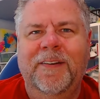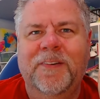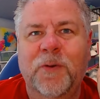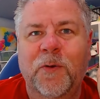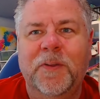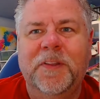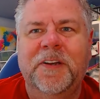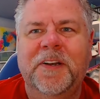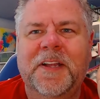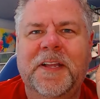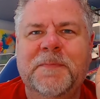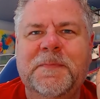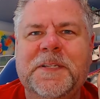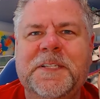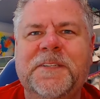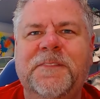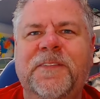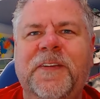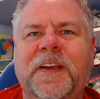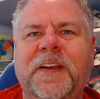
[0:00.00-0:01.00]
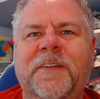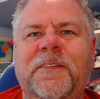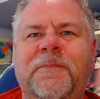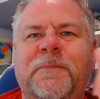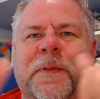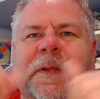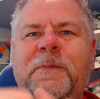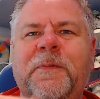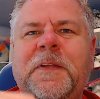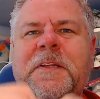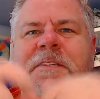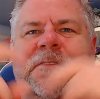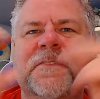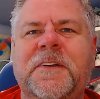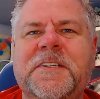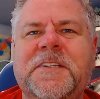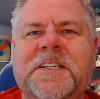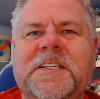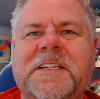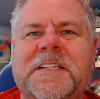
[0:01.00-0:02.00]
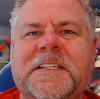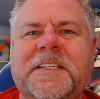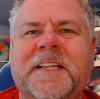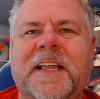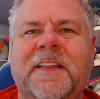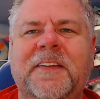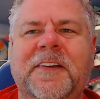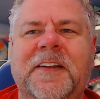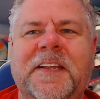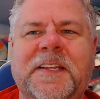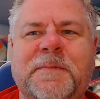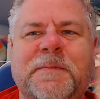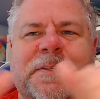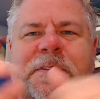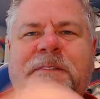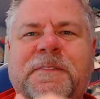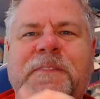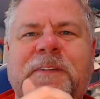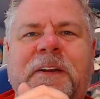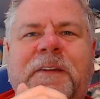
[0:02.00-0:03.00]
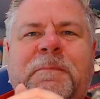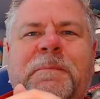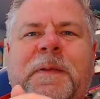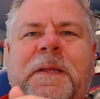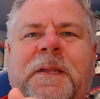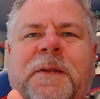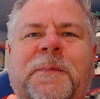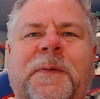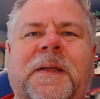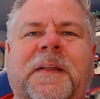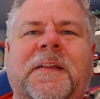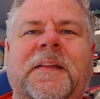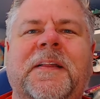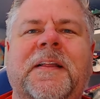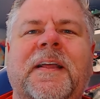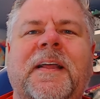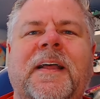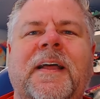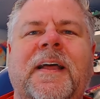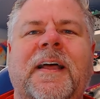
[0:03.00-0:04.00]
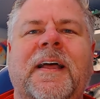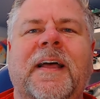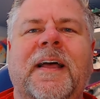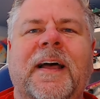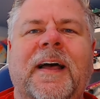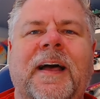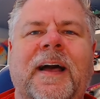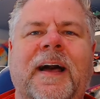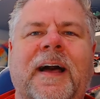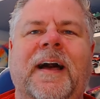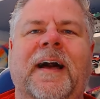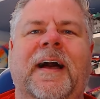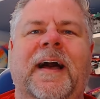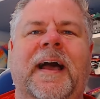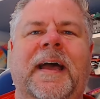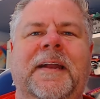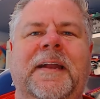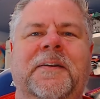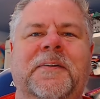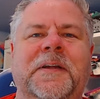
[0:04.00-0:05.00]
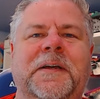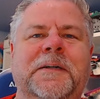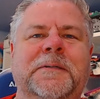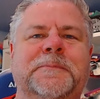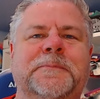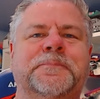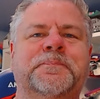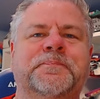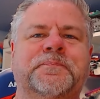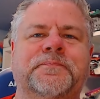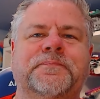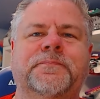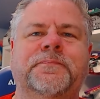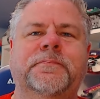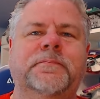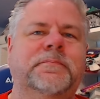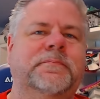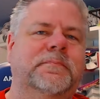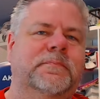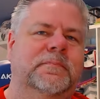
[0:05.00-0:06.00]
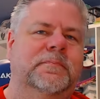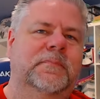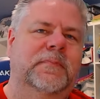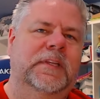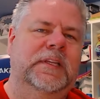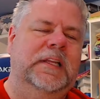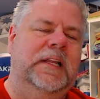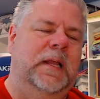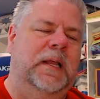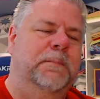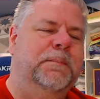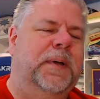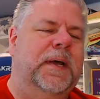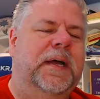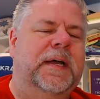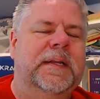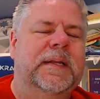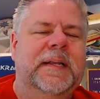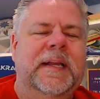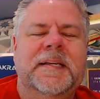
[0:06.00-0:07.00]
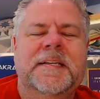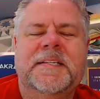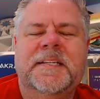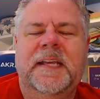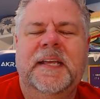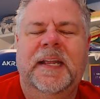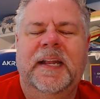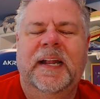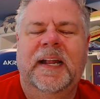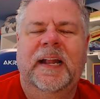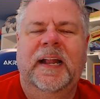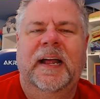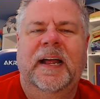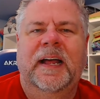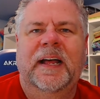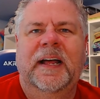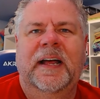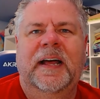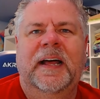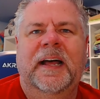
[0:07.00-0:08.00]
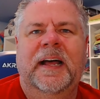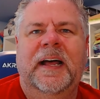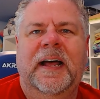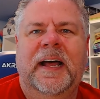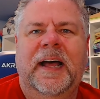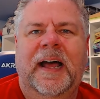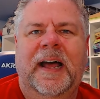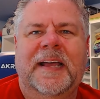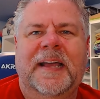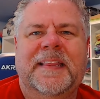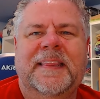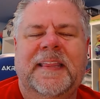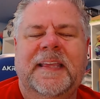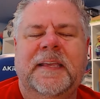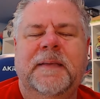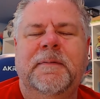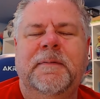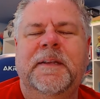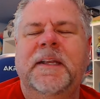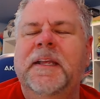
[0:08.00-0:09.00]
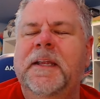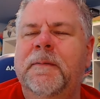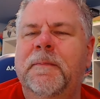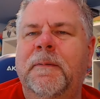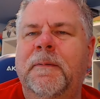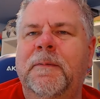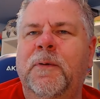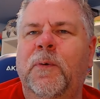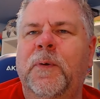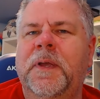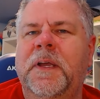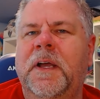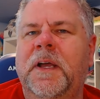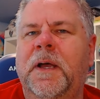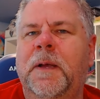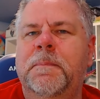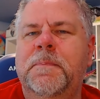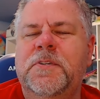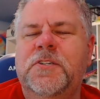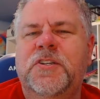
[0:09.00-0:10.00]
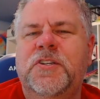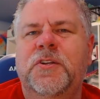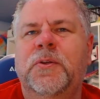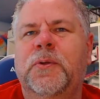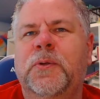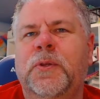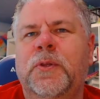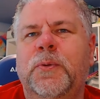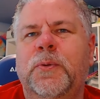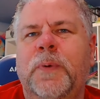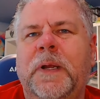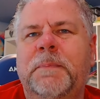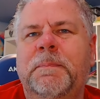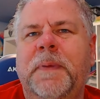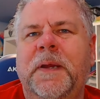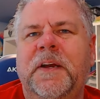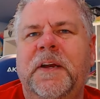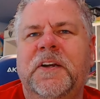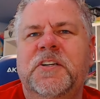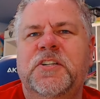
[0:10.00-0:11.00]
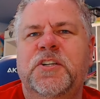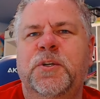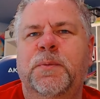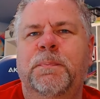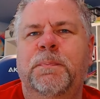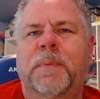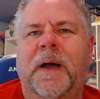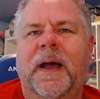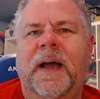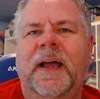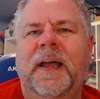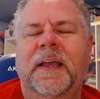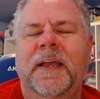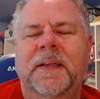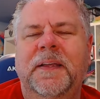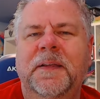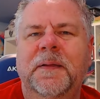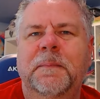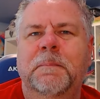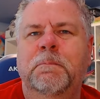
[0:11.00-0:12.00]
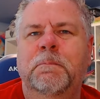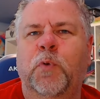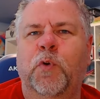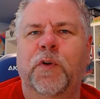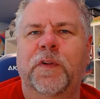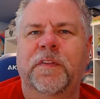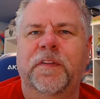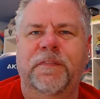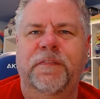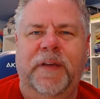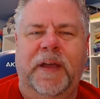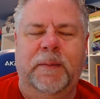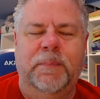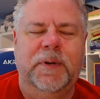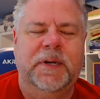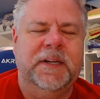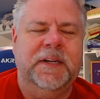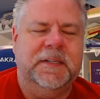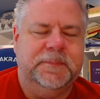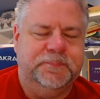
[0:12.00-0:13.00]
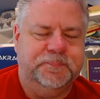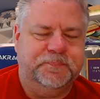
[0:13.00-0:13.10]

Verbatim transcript: northern hemisphere pinwheels versus a southern hemisphere pinwheel. Uh, I don't know but like I said, uh, I think I'm going to end up going up to Threadbear to buy more of the fabric,